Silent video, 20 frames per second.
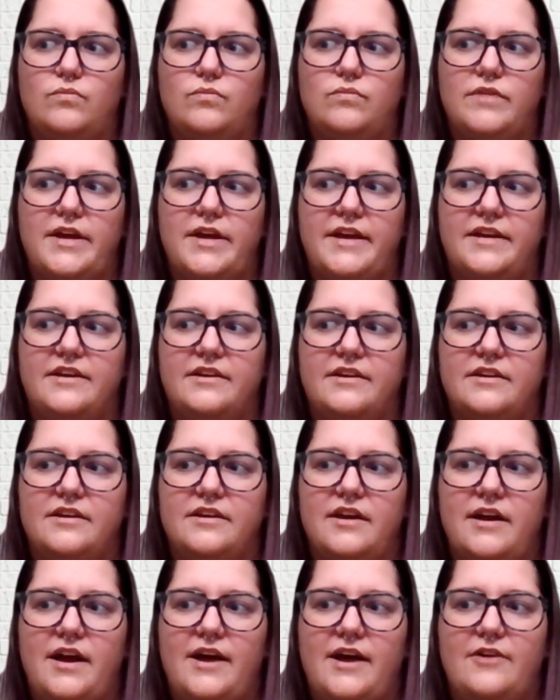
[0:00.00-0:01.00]
like,
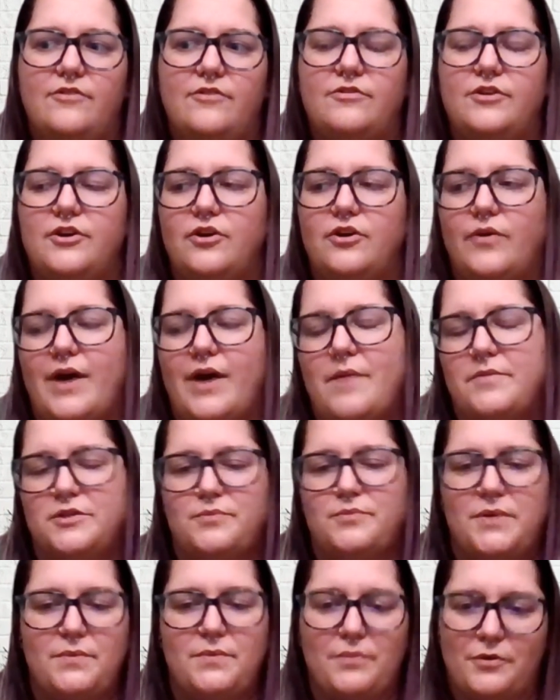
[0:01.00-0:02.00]
I don't know how
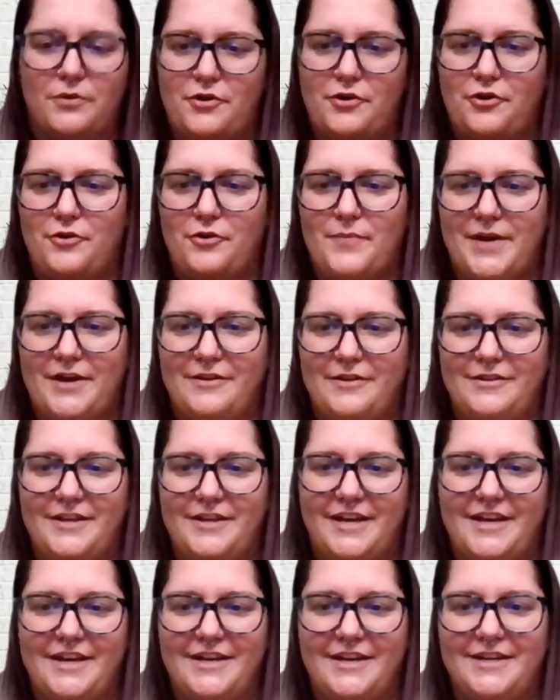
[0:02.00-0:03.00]
much people know about
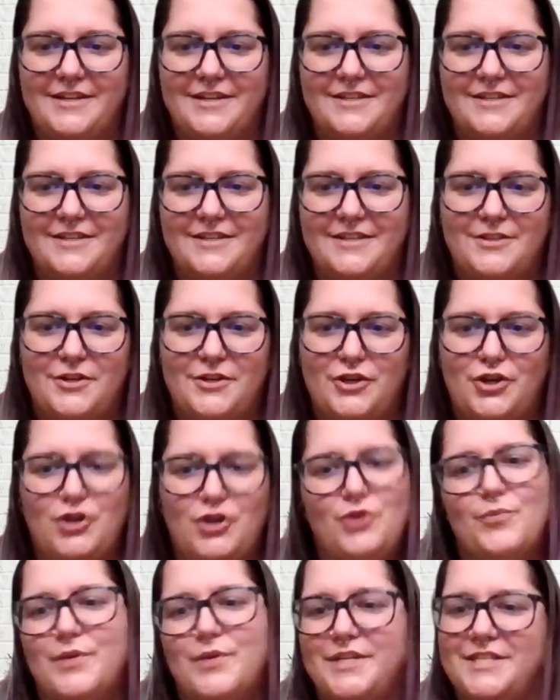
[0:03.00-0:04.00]
like
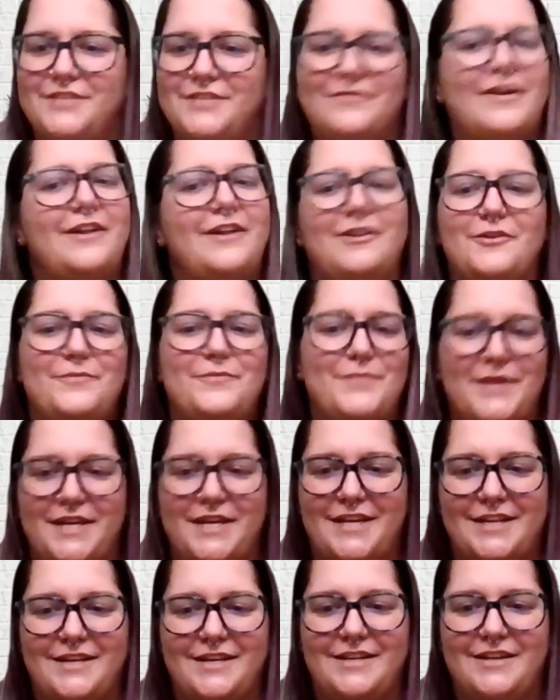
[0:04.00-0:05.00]
human
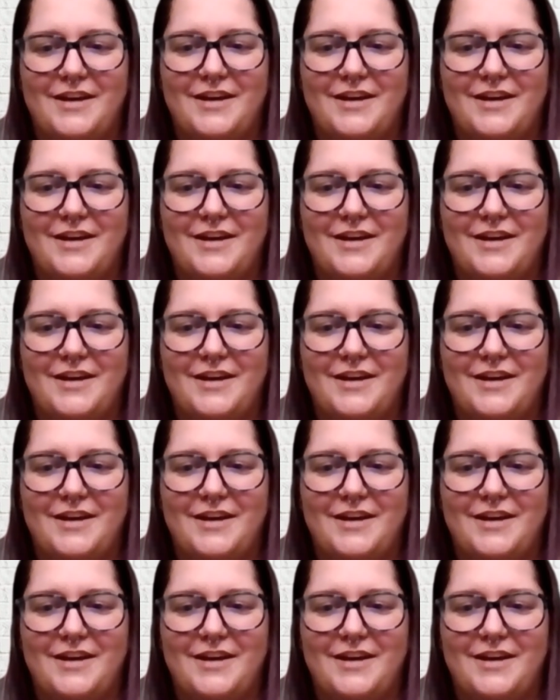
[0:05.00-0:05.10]
development,